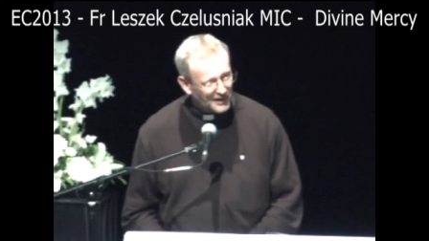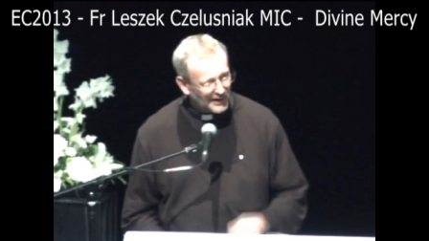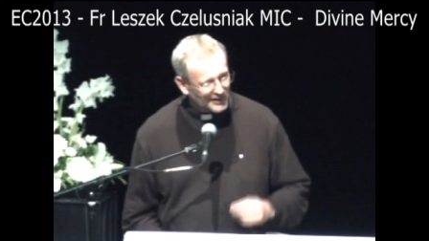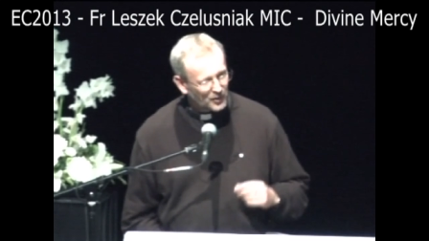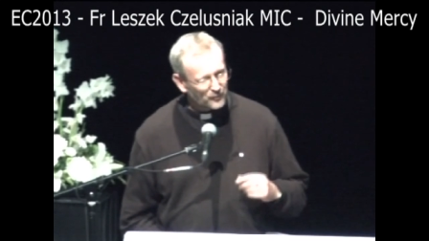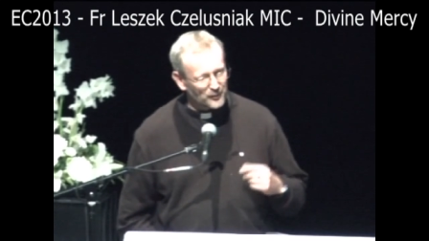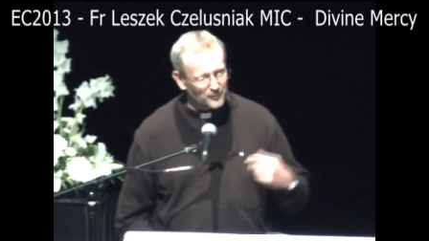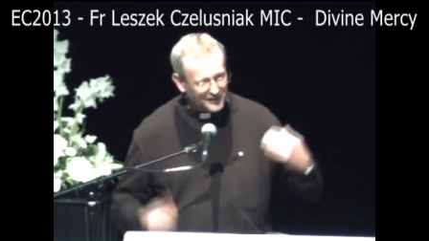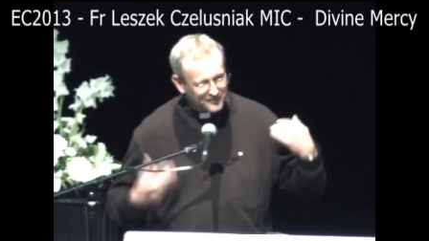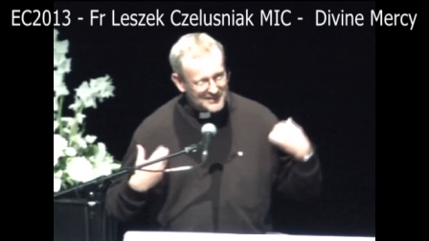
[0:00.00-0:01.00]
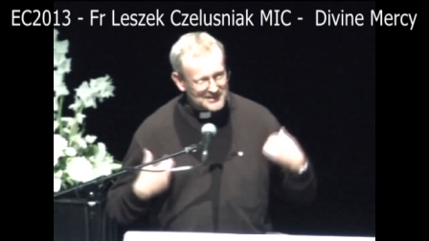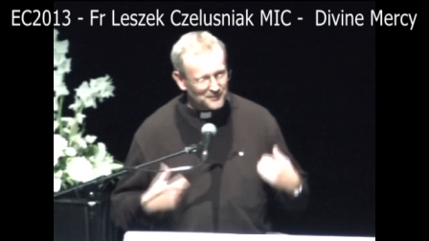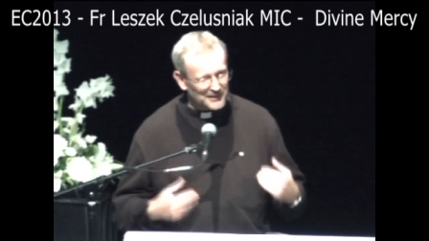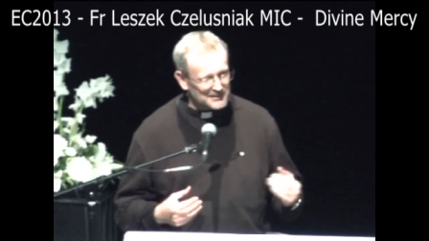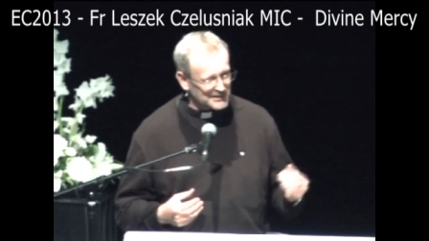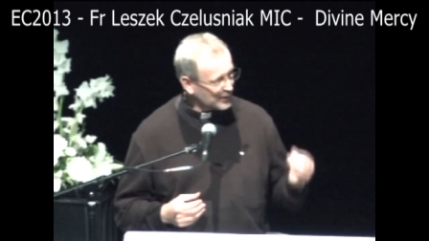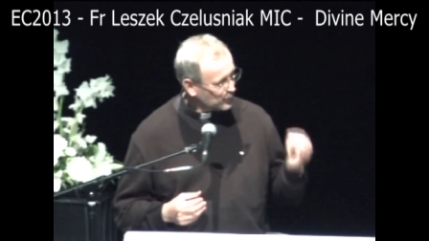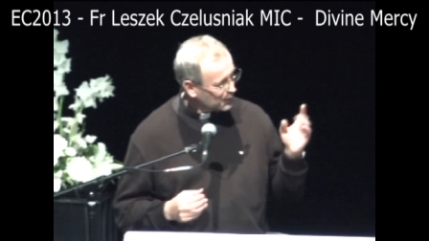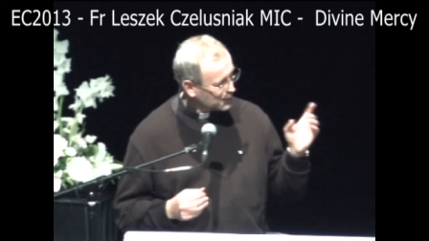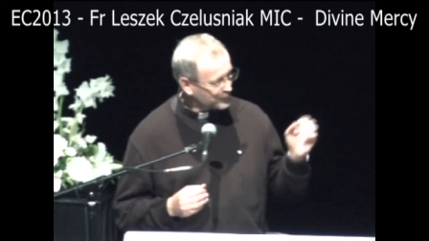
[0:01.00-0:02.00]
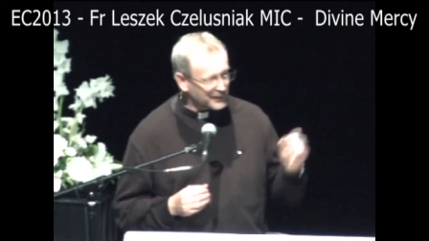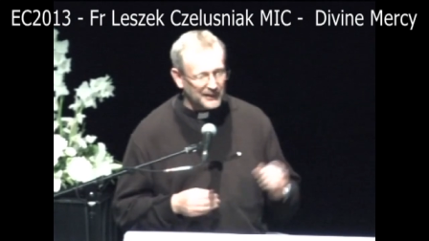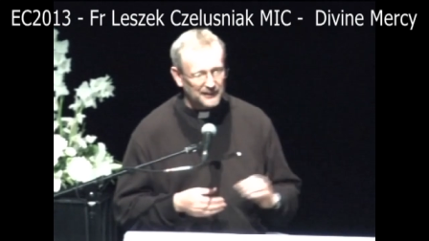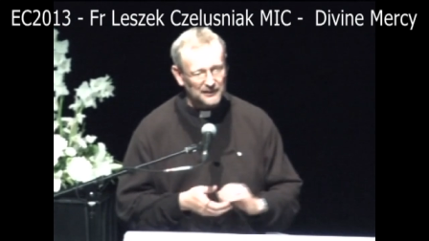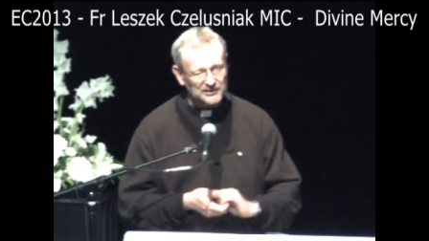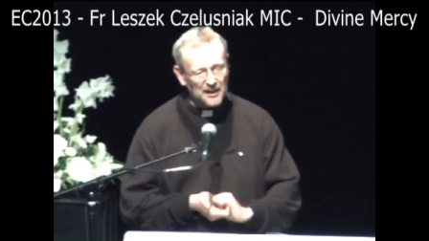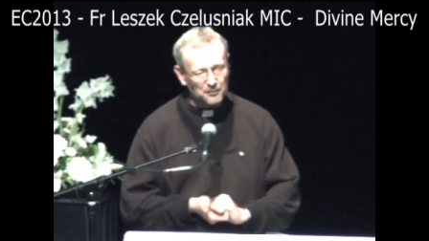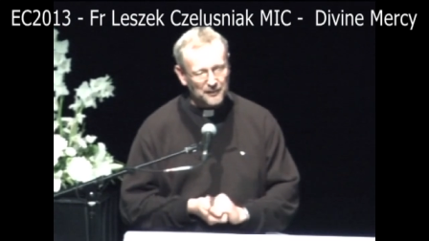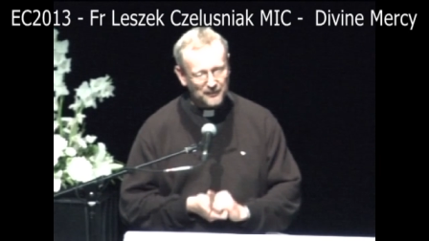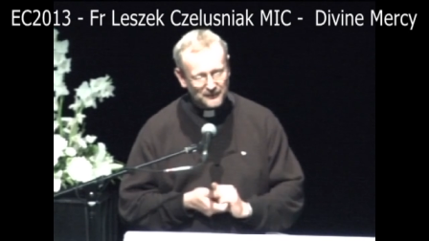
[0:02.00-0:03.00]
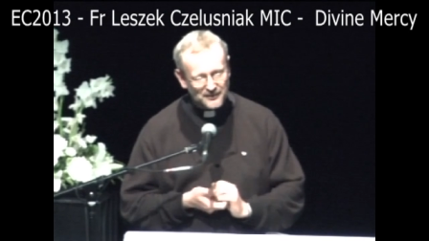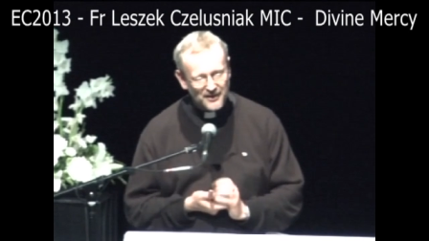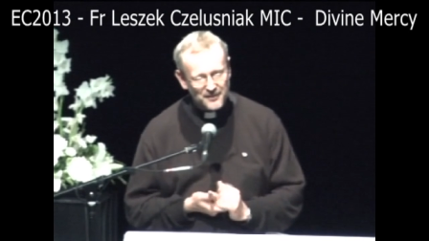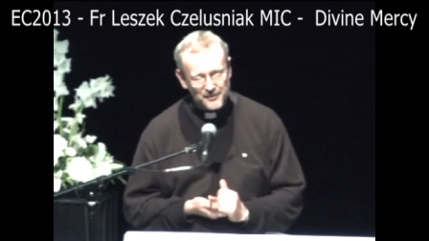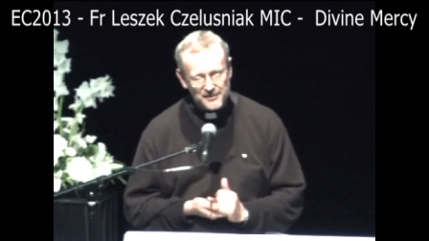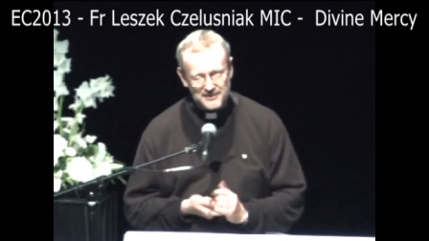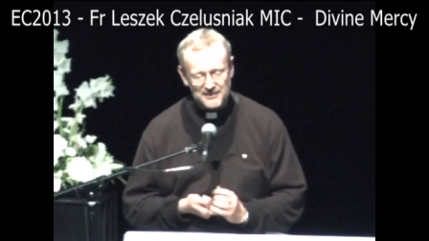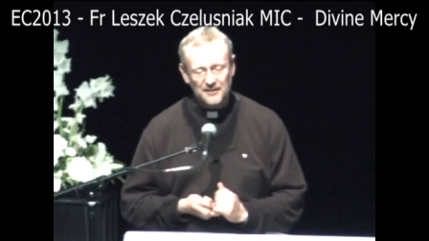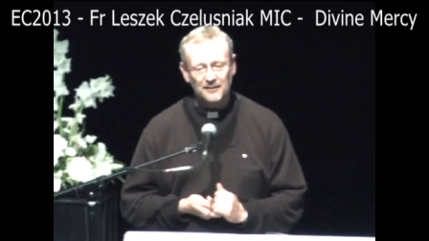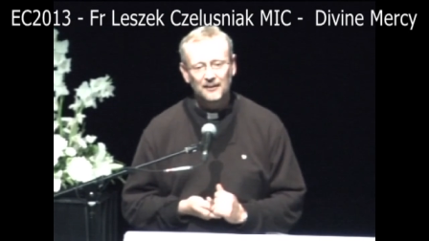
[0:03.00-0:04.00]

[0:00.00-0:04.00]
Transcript: I go for my vestments, and we will pray the chaplet of divine mercy.